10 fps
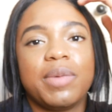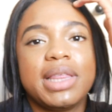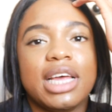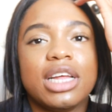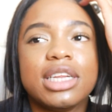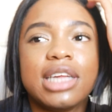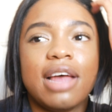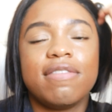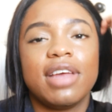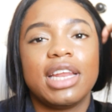with guilt
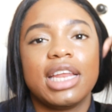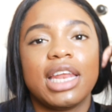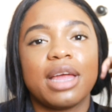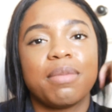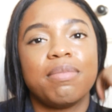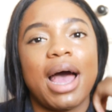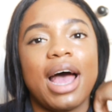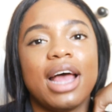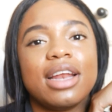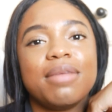and feeling like
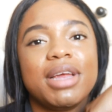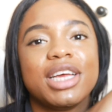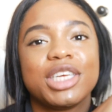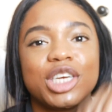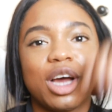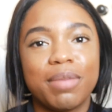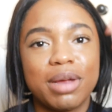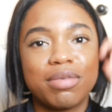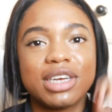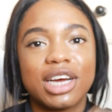bad because you're not
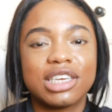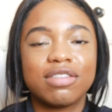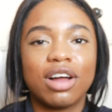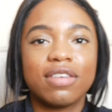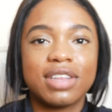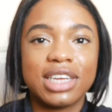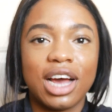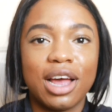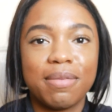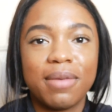being productive all of the
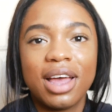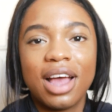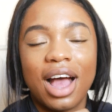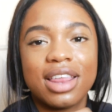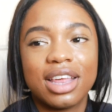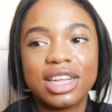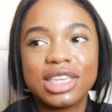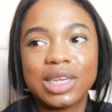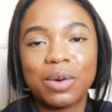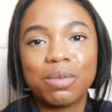time, I think
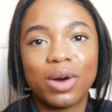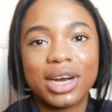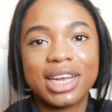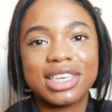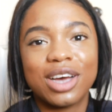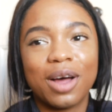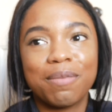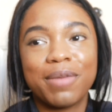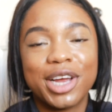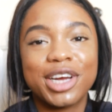it's so important to
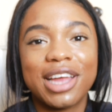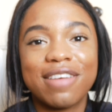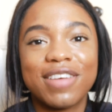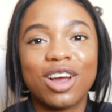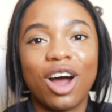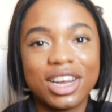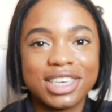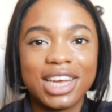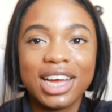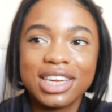put your life in
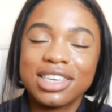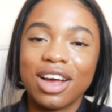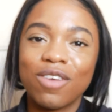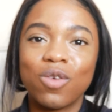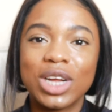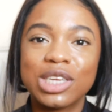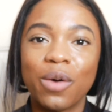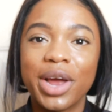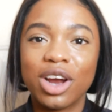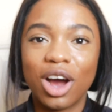context of what's
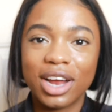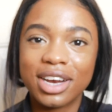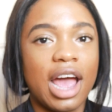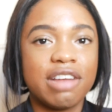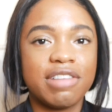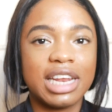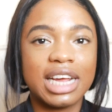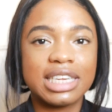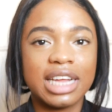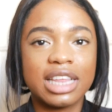going on and
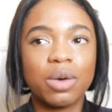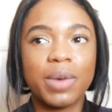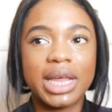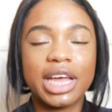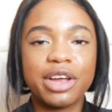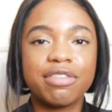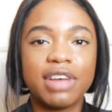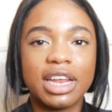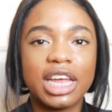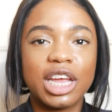realize like the way that you're
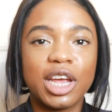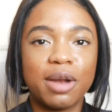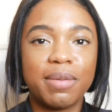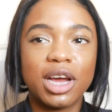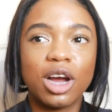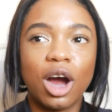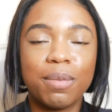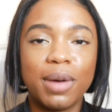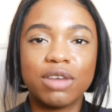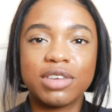feeling could be a
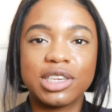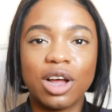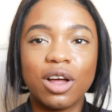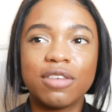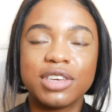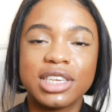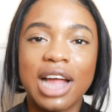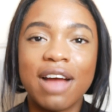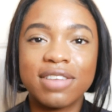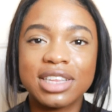compound result of just
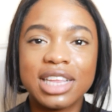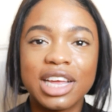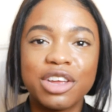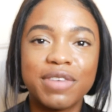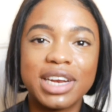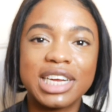everything that you've been